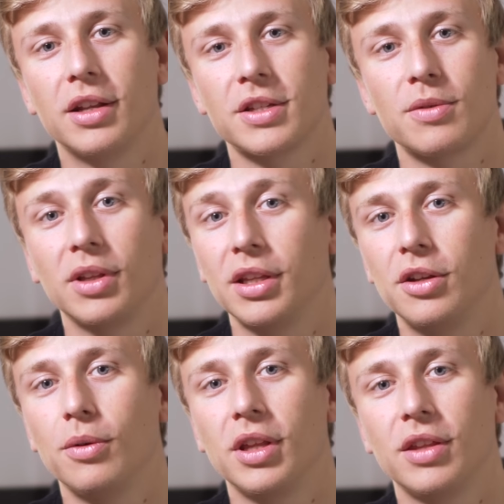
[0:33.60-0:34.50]
it doesn't really
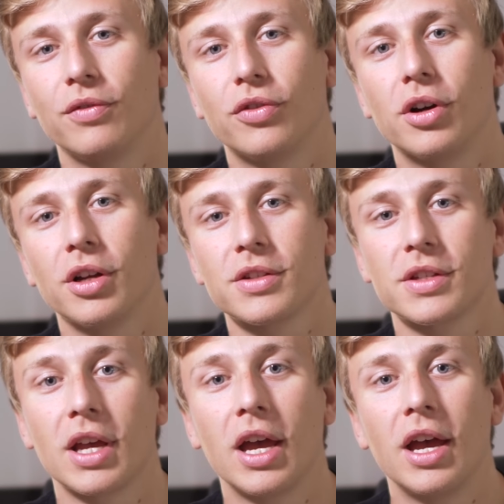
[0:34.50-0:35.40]
do anything for
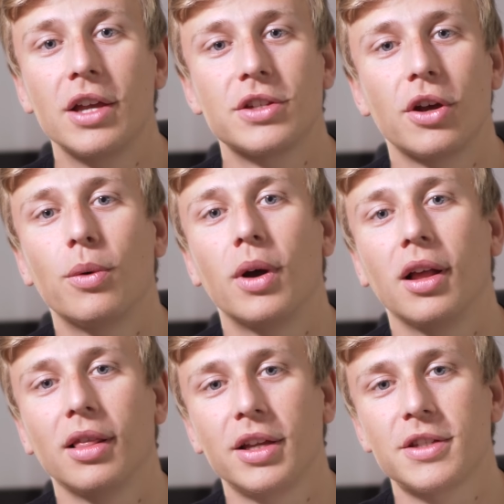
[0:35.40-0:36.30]
us. So
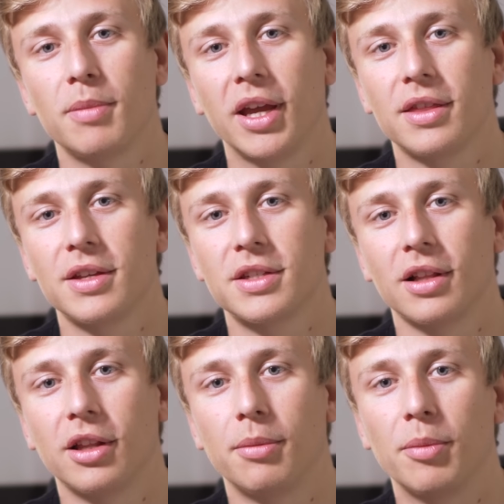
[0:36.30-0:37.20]
let's make this
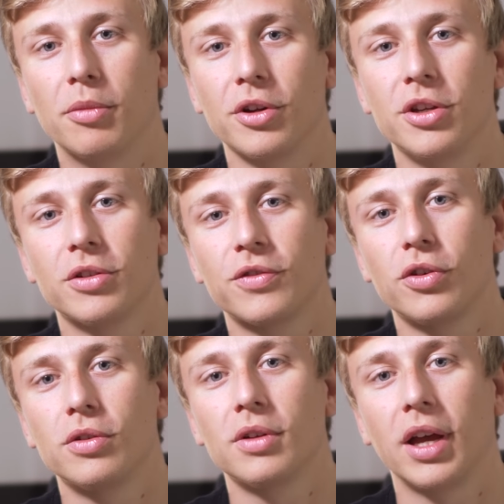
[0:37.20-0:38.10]
a little bit more
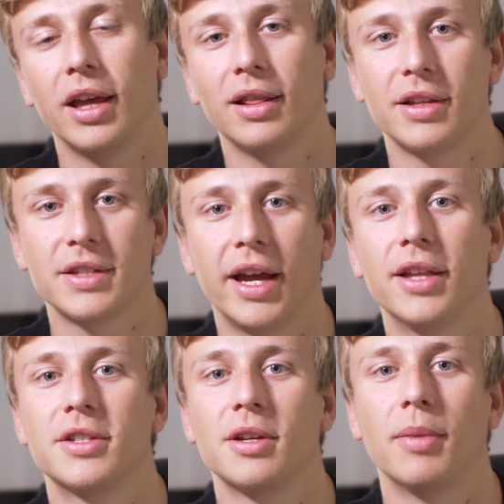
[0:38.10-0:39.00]
useful, and let's
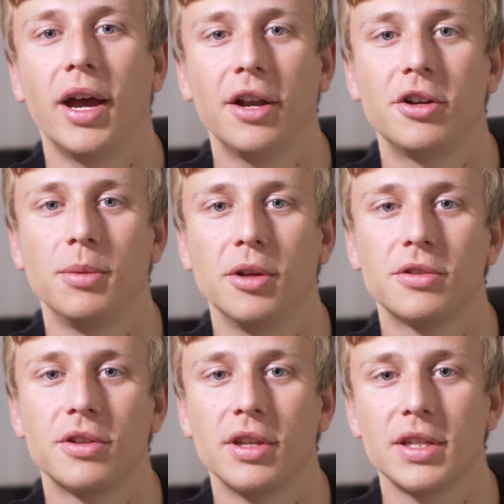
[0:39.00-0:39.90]
add some
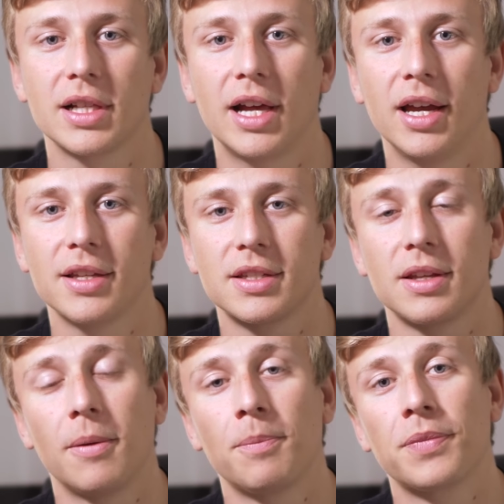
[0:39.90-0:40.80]
attributes to this
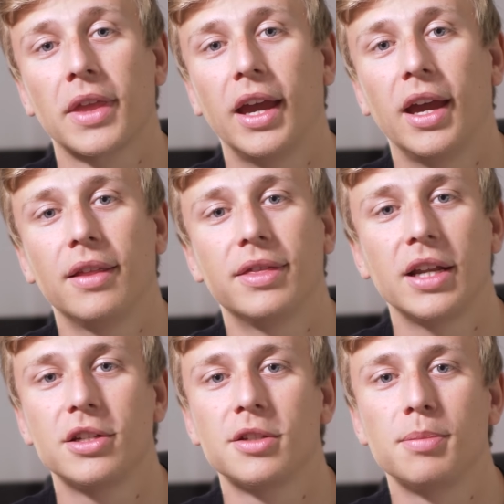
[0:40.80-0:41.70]
class. And
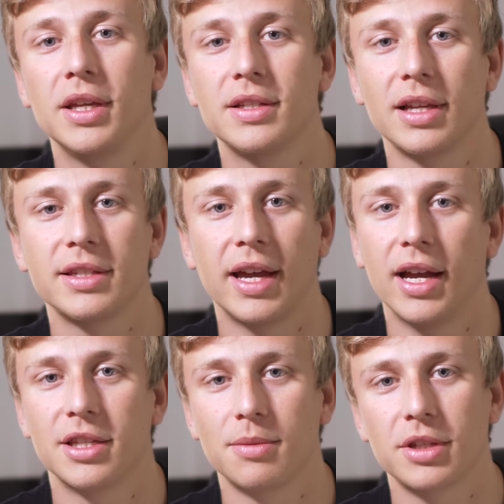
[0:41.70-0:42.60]
that just means let's
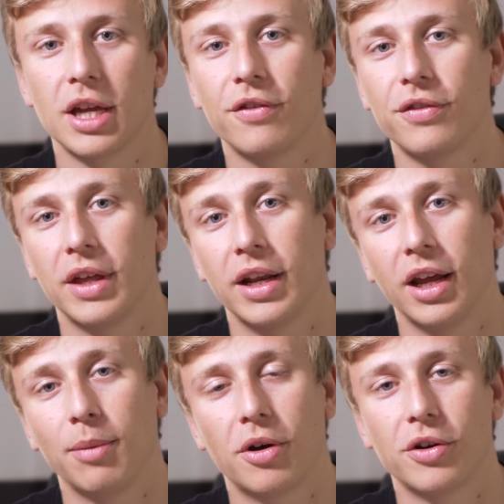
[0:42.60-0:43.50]
add some stuff
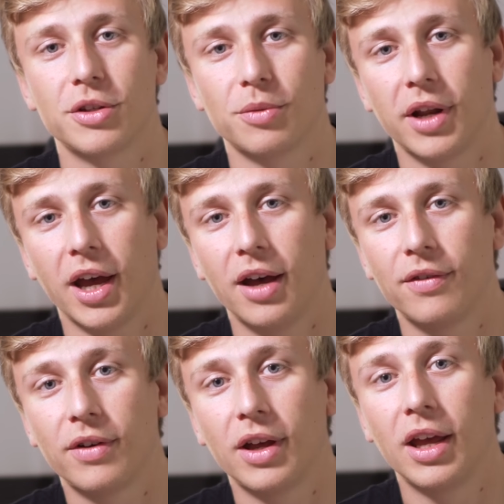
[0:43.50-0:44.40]
that a person would
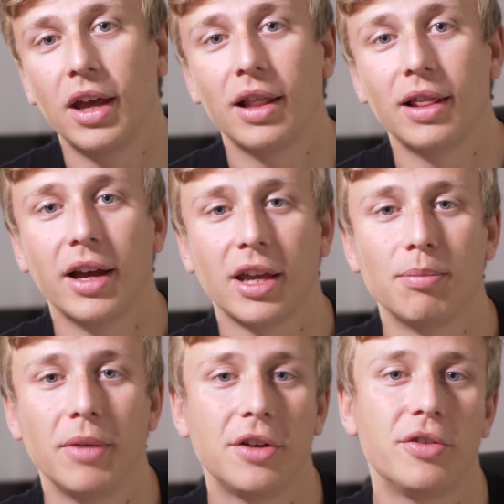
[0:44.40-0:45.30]
have,
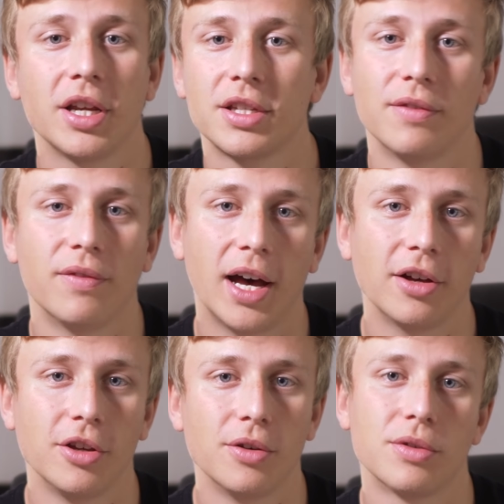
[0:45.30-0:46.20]
like metrics and
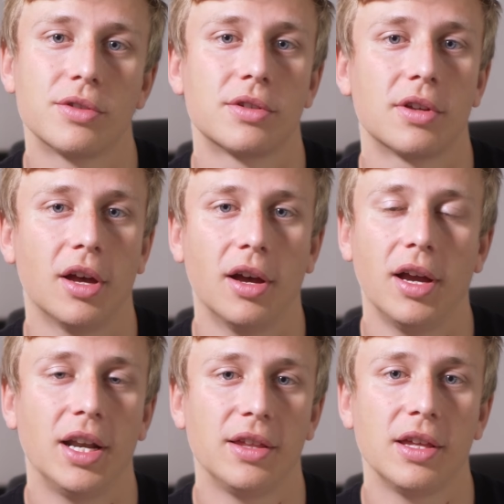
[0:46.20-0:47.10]
values,
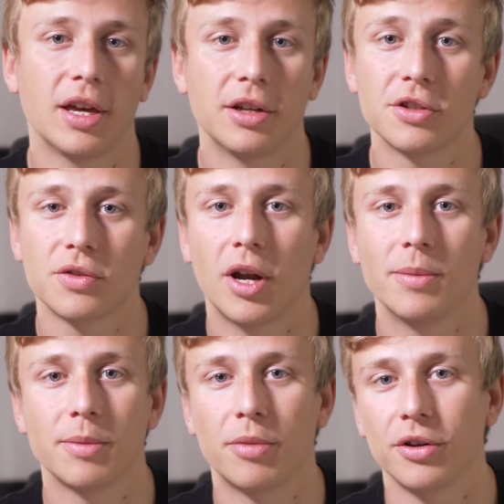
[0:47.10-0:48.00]
anything that
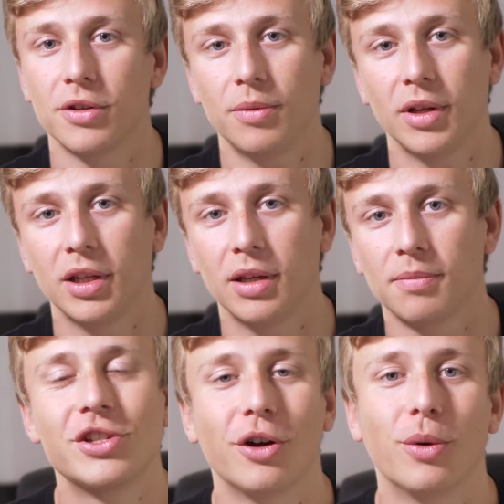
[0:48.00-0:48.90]
describes a person, really.
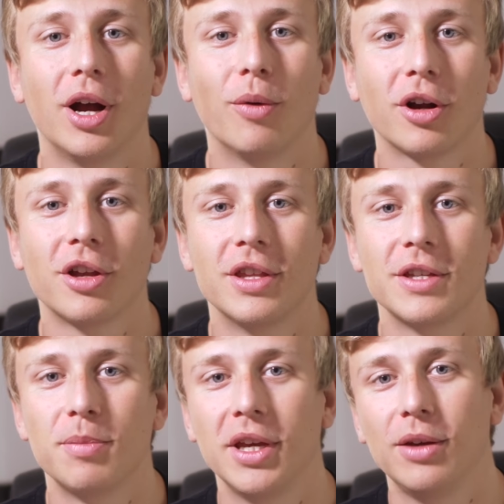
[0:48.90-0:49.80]
So what could
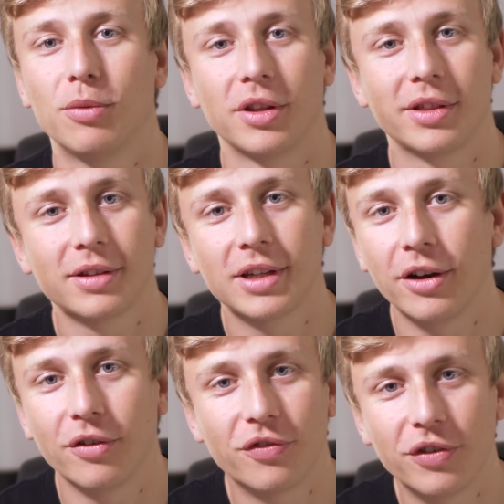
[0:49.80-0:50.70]
this be? What
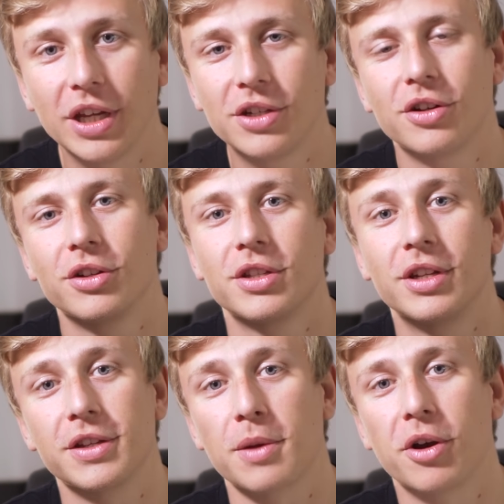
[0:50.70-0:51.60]
kind of features
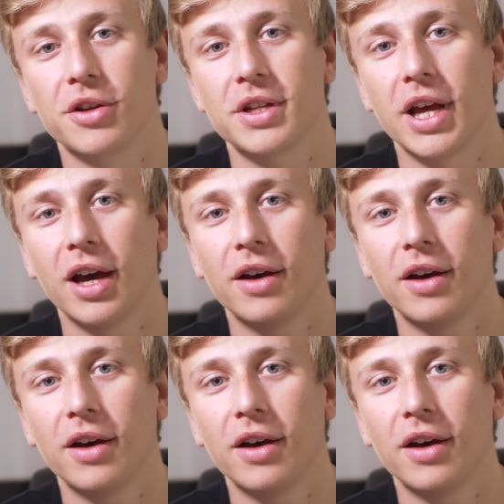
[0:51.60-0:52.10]
does a person